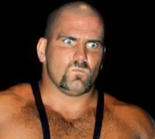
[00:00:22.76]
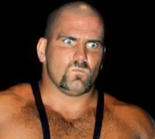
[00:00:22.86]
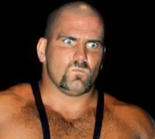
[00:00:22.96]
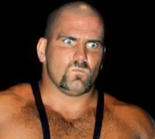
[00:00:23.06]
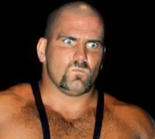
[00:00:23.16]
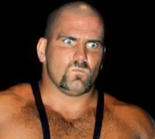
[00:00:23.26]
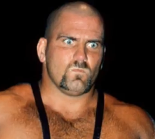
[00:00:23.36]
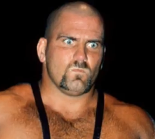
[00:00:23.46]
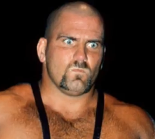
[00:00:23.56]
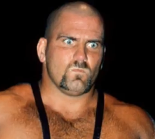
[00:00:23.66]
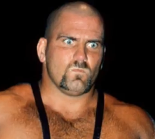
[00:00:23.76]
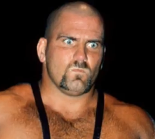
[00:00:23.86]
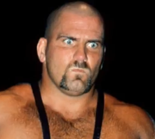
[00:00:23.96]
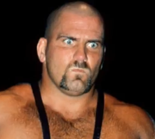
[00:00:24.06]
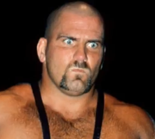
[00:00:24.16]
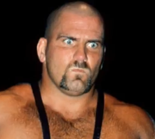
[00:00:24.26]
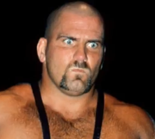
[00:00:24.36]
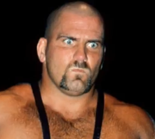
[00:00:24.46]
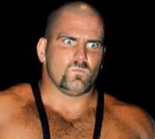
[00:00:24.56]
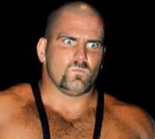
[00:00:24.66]

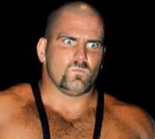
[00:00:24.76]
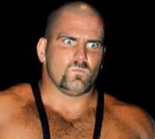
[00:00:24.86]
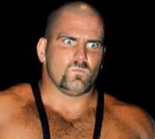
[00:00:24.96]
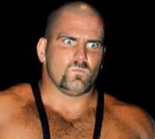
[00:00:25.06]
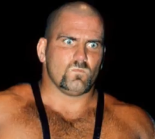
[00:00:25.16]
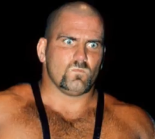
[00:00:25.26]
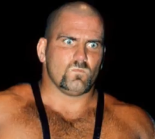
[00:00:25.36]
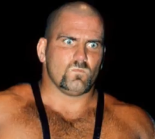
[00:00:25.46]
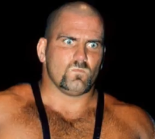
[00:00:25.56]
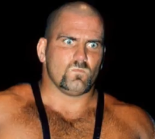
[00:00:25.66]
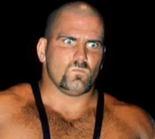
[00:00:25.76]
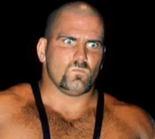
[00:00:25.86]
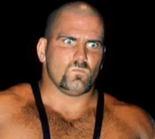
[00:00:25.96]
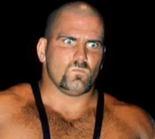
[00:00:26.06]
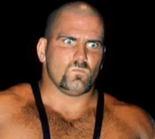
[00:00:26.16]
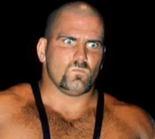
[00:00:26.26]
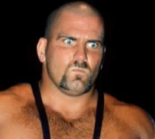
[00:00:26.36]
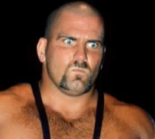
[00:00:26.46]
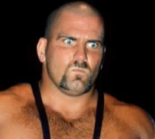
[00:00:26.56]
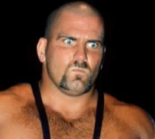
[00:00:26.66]

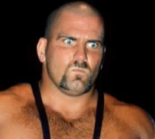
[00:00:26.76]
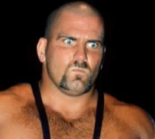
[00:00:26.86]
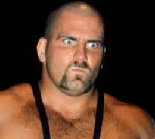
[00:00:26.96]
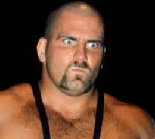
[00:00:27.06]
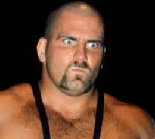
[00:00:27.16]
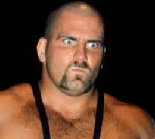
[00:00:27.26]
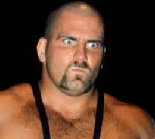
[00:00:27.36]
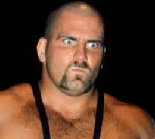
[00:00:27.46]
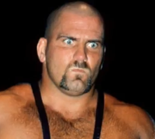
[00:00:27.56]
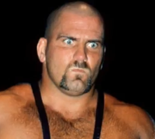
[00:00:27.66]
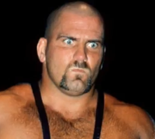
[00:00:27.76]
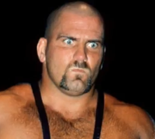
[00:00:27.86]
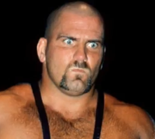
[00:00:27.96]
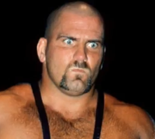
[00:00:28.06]
(no lip movement)